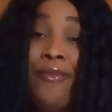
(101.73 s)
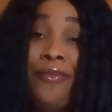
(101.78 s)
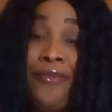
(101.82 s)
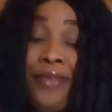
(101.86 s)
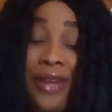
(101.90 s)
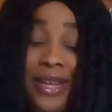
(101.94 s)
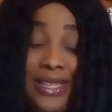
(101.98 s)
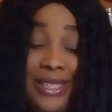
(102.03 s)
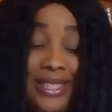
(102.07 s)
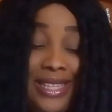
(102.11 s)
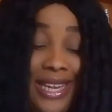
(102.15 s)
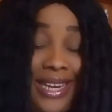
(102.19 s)

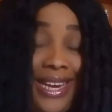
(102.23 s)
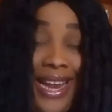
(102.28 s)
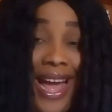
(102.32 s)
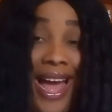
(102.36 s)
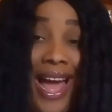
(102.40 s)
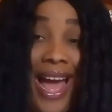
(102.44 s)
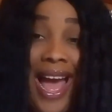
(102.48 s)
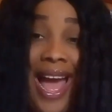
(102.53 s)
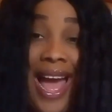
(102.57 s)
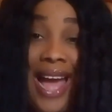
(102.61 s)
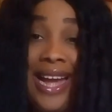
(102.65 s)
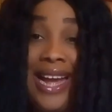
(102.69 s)
vented
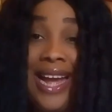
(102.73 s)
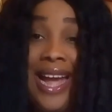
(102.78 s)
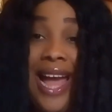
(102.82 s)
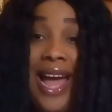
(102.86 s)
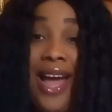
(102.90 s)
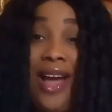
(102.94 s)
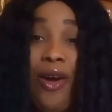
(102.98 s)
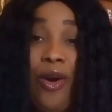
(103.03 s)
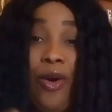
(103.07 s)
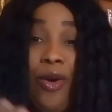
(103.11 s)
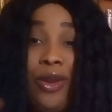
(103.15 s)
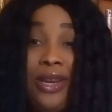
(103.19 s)
her
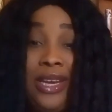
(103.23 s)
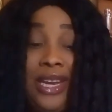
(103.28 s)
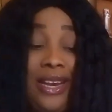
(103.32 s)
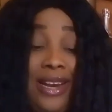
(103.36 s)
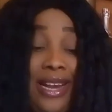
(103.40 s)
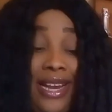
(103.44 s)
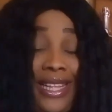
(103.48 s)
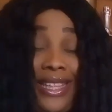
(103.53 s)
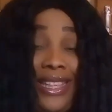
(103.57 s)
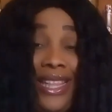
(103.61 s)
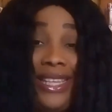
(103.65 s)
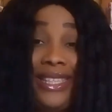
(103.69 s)
anger on the
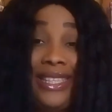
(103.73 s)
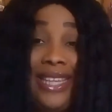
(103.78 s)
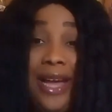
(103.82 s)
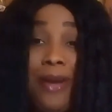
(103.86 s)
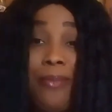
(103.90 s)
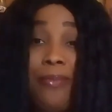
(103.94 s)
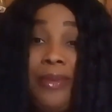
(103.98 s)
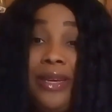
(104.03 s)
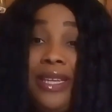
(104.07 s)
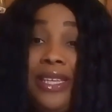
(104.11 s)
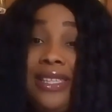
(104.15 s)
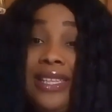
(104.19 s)
latest
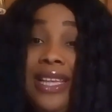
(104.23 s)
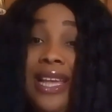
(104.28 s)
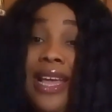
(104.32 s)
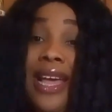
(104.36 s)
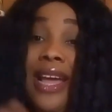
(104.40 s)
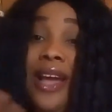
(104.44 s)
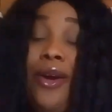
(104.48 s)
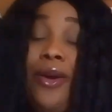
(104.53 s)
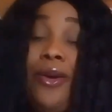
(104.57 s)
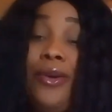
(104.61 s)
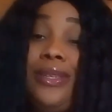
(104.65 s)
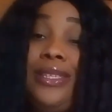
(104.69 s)
happenings
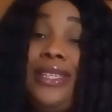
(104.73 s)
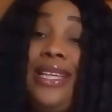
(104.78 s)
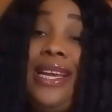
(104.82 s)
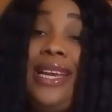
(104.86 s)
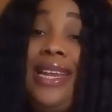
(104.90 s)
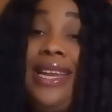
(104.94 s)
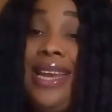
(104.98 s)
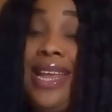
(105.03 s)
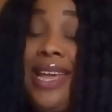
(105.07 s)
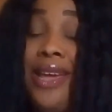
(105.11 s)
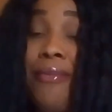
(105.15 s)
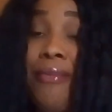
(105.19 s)

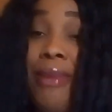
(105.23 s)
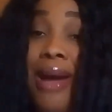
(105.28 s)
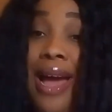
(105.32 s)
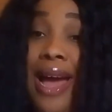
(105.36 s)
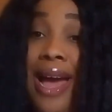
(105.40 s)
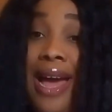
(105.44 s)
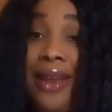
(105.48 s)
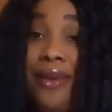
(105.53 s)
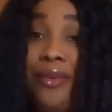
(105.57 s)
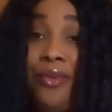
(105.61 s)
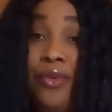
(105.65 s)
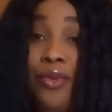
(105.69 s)
concerning
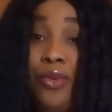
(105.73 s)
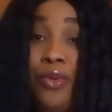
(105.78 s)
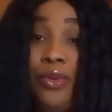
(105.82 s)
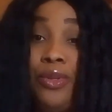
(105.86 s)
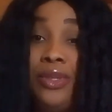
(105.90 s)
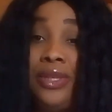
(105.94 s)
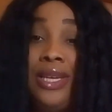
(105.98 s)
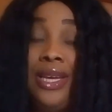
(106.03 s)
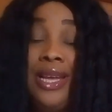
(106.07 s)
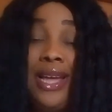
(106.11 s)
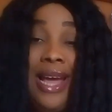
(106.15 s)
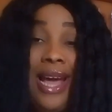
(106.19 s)
Emma and
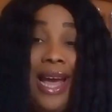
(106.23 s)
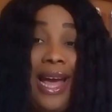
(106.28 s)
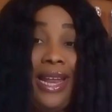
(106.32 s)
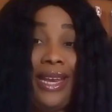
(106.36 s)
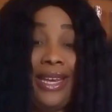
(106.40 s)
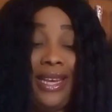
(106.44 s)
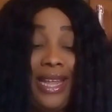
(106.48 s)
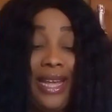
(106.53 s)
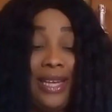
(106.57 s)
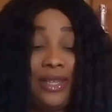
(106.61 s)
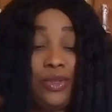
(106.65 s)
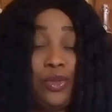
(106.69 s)
Rose
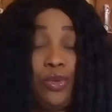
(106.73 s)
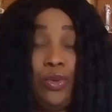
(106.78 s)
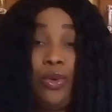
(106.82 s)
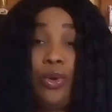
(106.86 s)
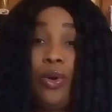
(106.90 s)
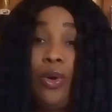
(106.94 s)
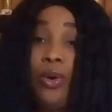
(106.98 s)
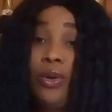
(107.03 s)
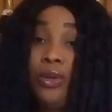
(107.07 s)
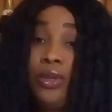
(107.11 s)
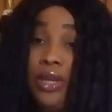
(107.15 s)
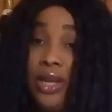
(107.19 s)
and their
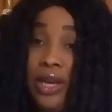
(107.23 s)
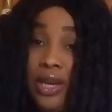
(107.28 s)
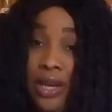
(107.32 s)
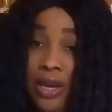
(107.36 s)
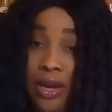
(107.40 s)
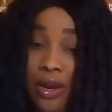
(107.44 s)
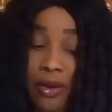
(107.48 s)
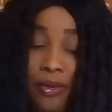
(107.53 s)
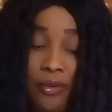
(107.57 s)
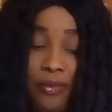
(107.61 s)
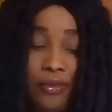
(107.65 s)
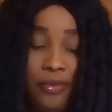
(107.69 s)
so-called
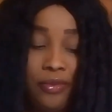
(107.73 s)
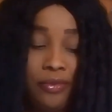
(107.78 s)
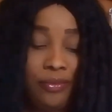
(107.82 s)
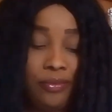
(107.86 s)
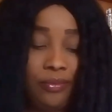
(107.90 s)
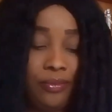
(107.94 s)
love.